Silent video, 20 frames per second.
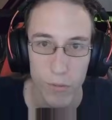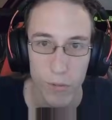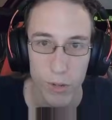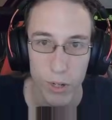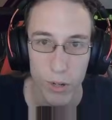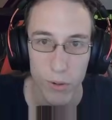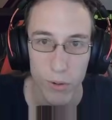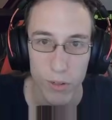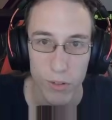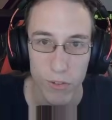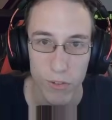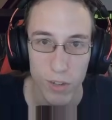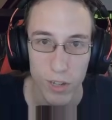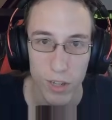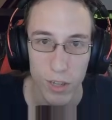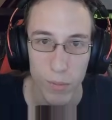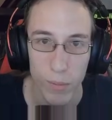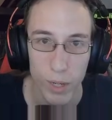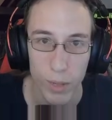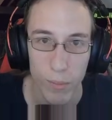Maybe if I go on this
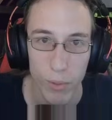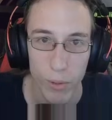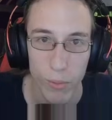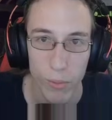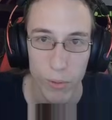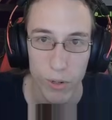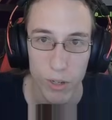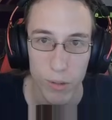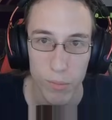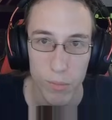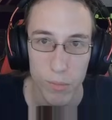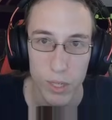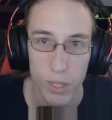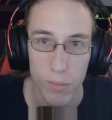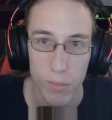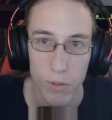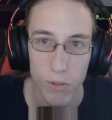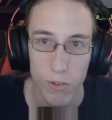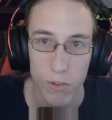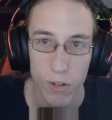side of the map, I won't get
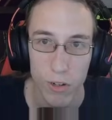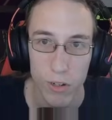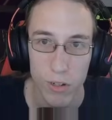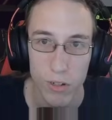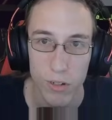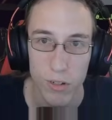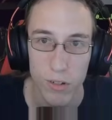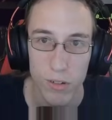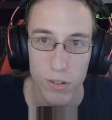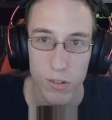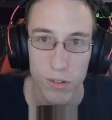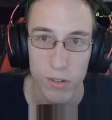memed as hard.